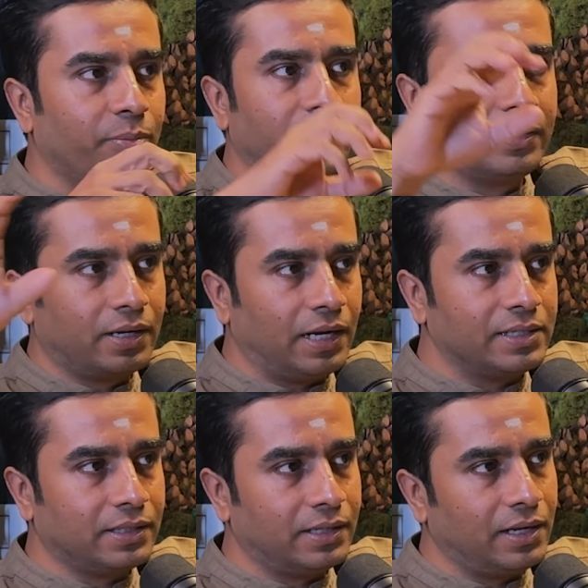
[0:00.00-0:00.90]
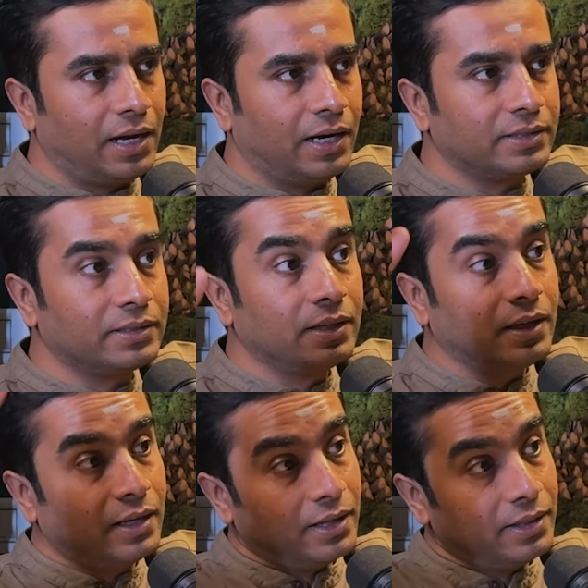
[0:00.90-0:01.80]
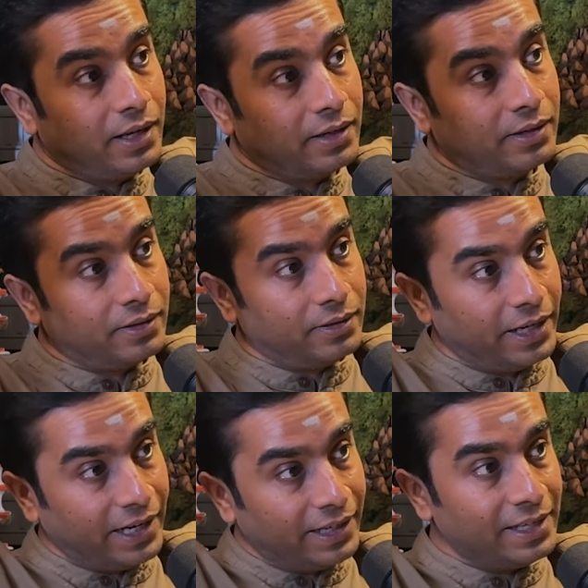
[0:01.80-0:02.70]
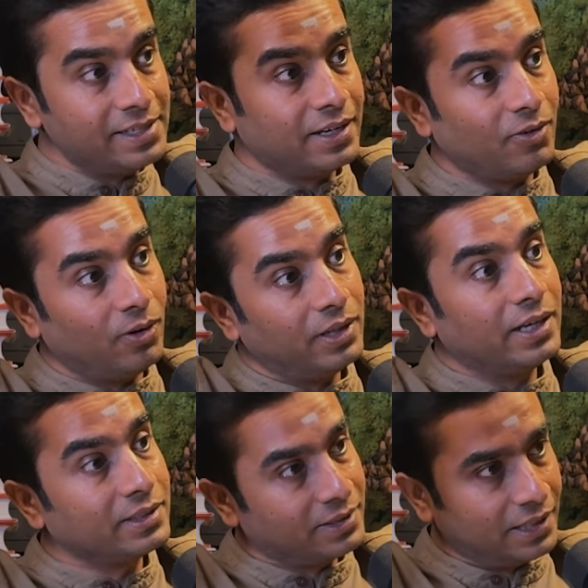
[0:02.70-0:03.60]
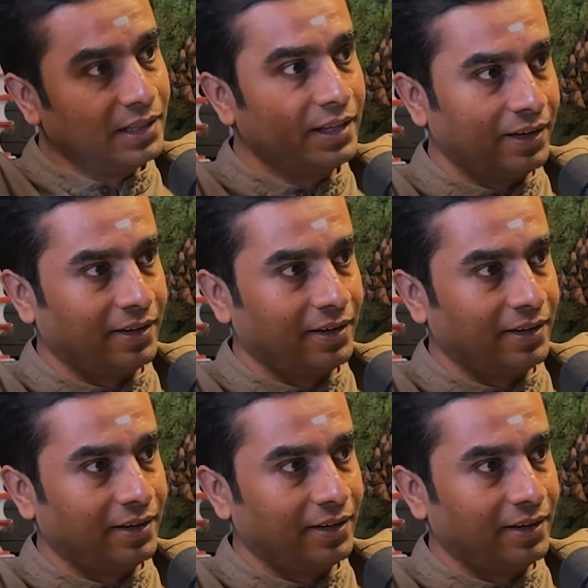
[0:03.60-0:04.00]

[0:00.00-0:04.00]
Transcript: But in the classical arts, that deities and all that is still there.